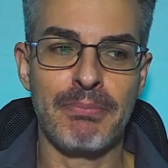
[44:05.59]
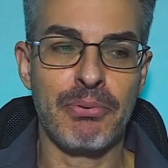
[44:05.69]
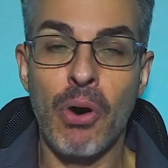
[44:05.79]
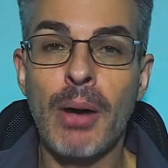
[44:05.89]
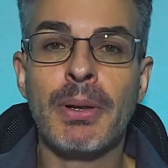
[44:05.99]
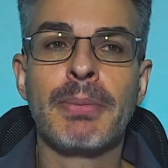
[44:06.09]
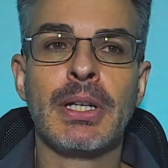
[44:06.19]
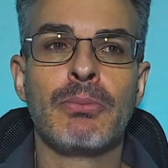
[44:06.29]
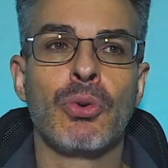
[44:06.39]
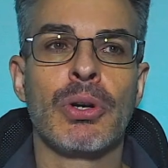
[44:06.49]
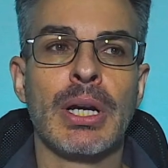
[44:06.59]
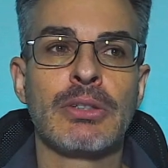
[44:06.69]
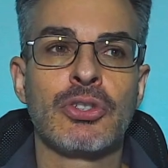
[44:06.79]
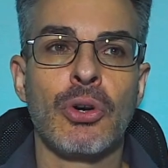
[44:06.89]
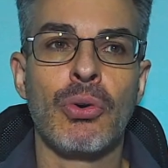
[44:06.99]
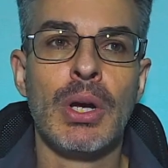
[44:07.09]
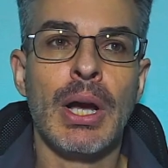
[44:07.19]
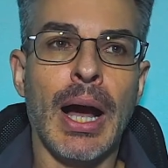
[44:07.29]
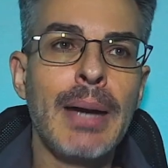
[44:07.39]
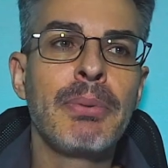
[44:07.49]
problem anymore. And so
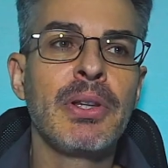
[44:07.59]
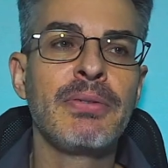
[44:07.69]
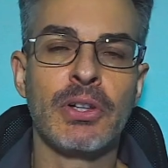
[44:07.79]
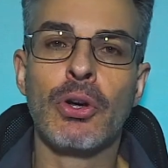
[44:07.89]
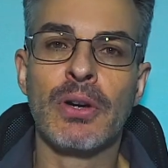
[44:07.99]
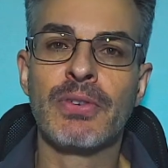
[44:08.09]
I believe a lot of